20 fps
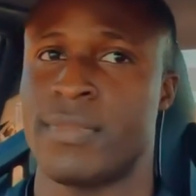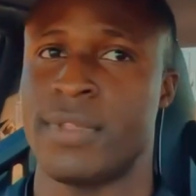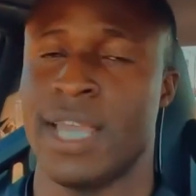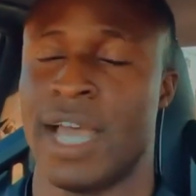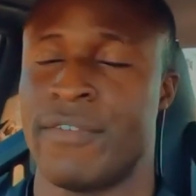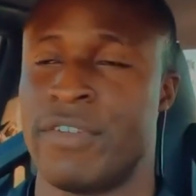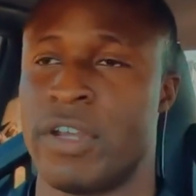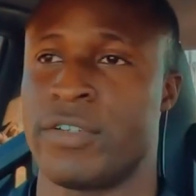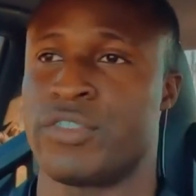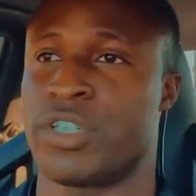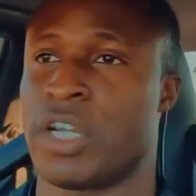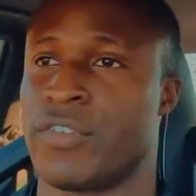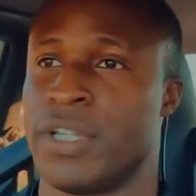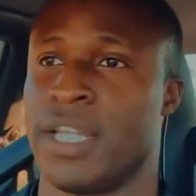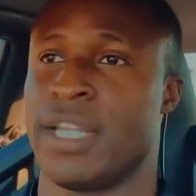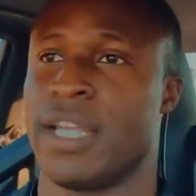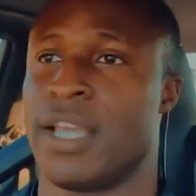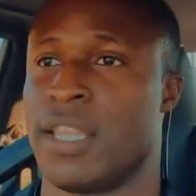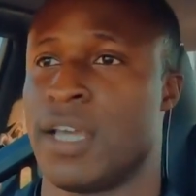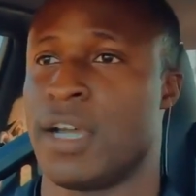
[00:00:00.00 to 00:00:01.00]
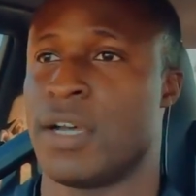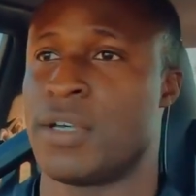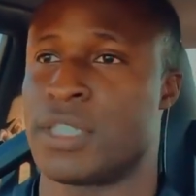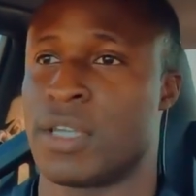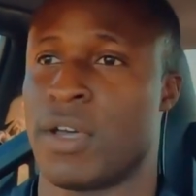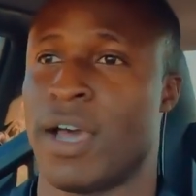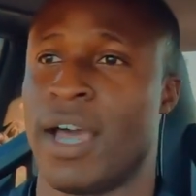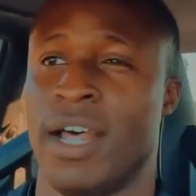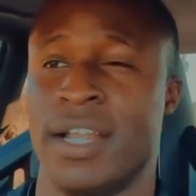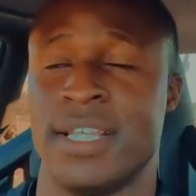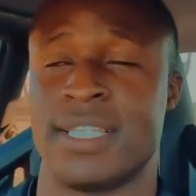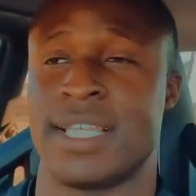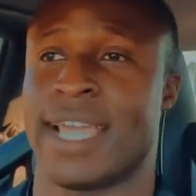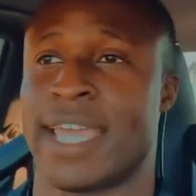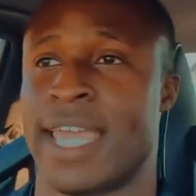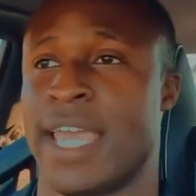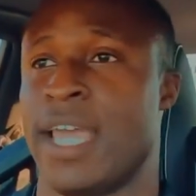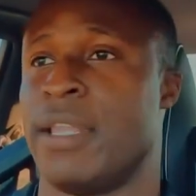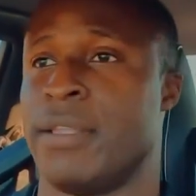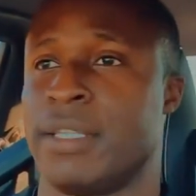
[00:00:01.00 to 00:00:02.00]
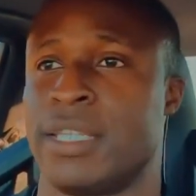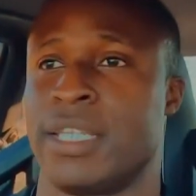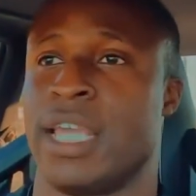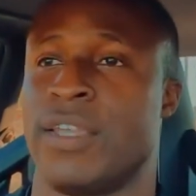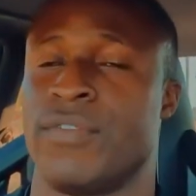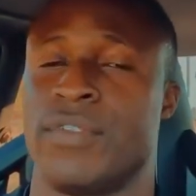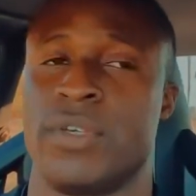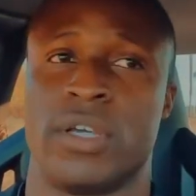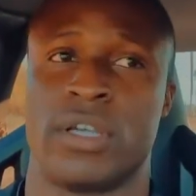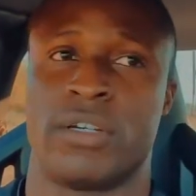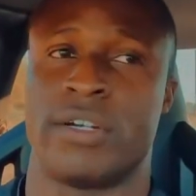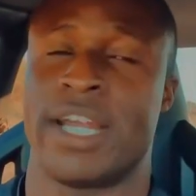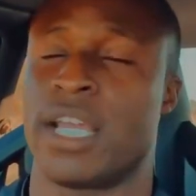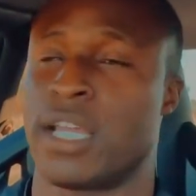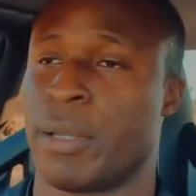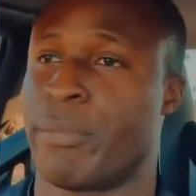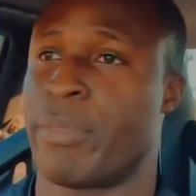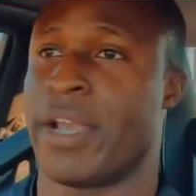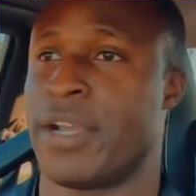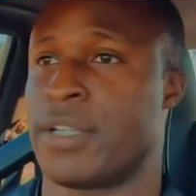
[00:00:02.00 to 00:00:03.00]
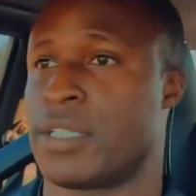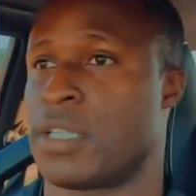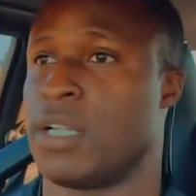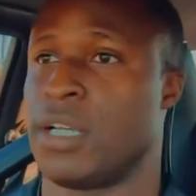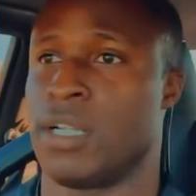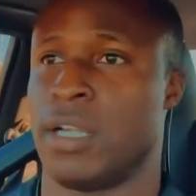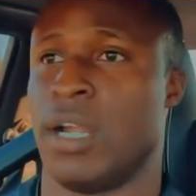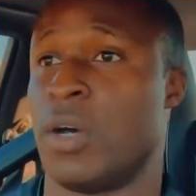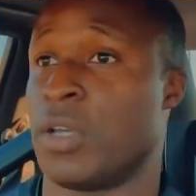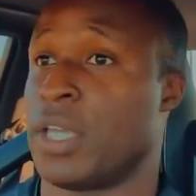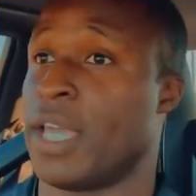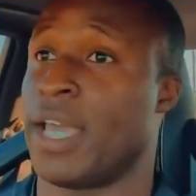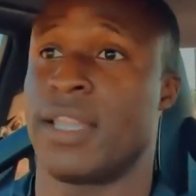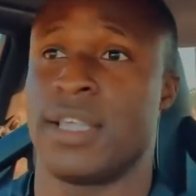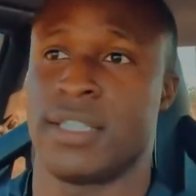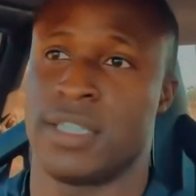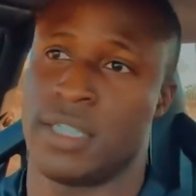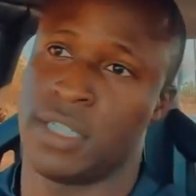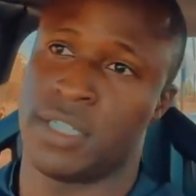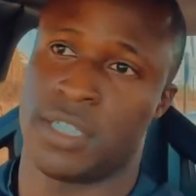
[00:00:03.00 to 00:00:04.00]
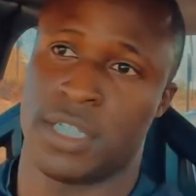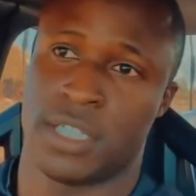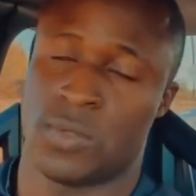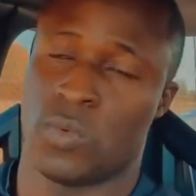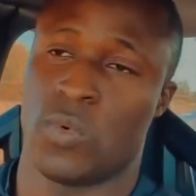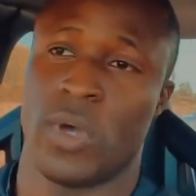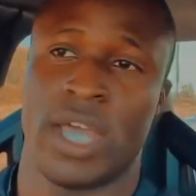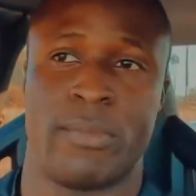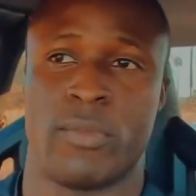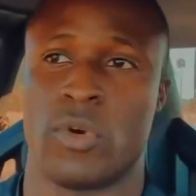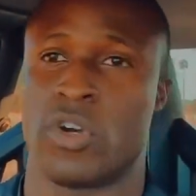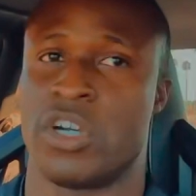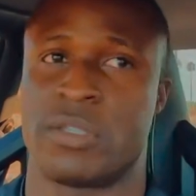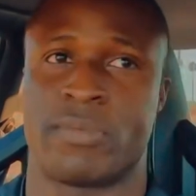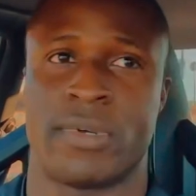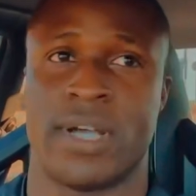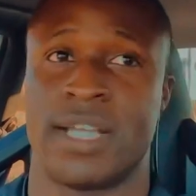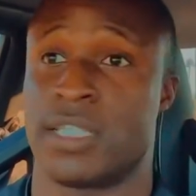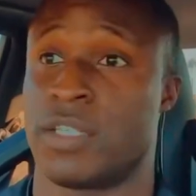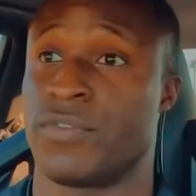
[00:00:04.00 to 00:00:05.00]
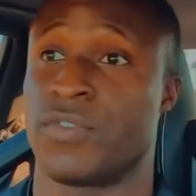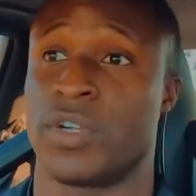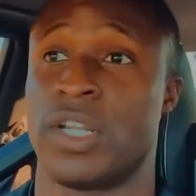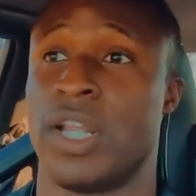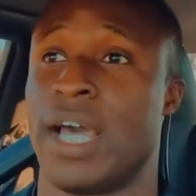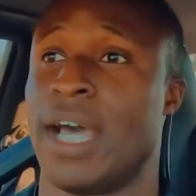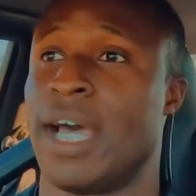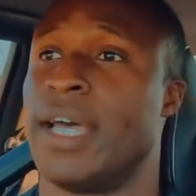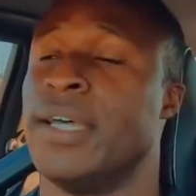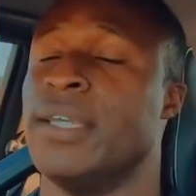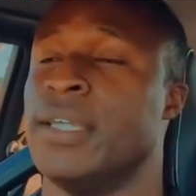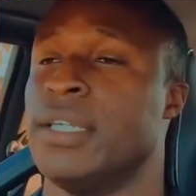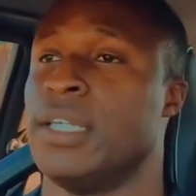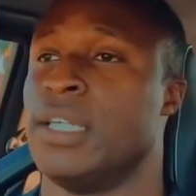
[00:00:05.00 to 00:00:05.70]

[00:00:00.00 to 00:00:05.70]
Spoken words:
I've never driven any of those, so I can't give you a great comparison on, oh yeah, this is just way more responsive or not.